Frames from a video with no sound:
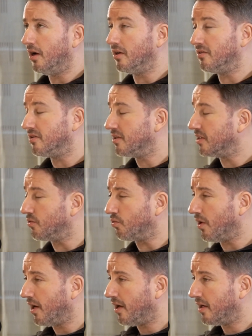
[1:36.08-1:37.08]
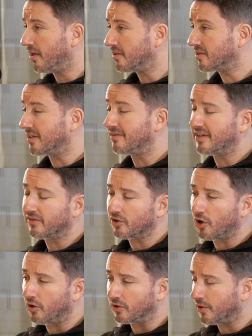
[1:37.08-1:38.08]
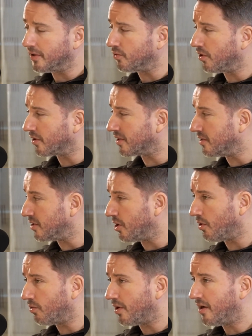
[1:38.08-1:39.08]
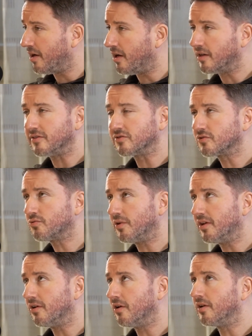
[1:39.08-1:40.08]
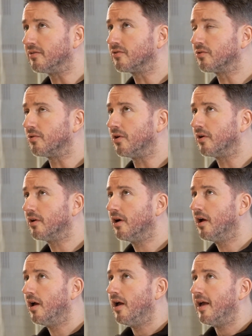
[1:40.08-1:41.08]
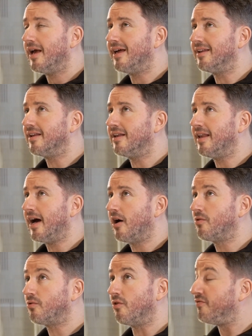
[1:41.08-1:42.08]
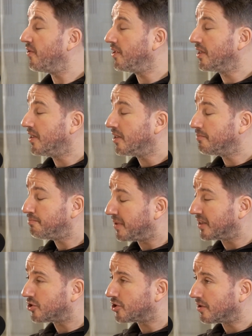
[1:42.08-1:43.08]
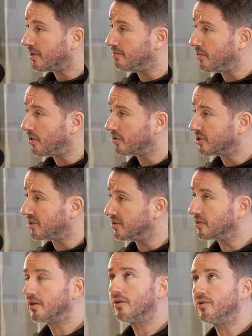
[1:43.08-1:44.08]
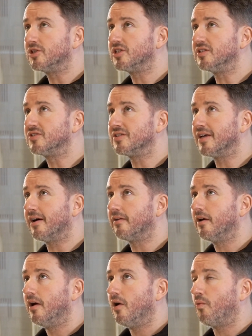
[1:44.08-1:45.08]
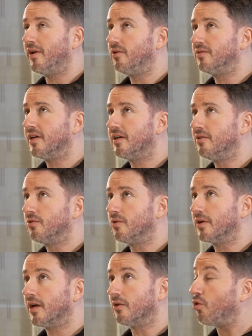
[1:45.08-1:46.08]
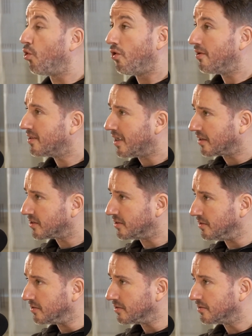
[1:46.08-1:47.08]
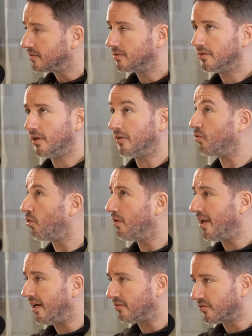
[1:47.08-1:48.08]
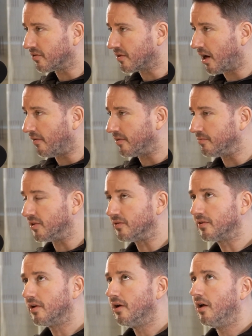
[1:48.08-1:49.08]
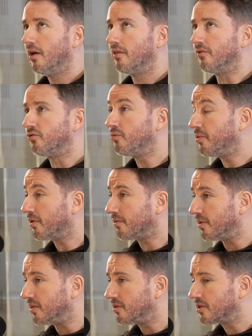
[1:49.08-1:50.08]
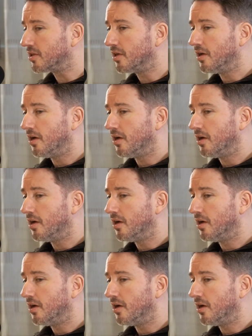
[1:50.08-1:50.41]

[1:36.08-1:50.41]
in the US, and there's ongoing work in Norway, in Sweden, and so on. And now a very clear picture emerges, which is that when you take into account all taxes at all levels of government, the super rich,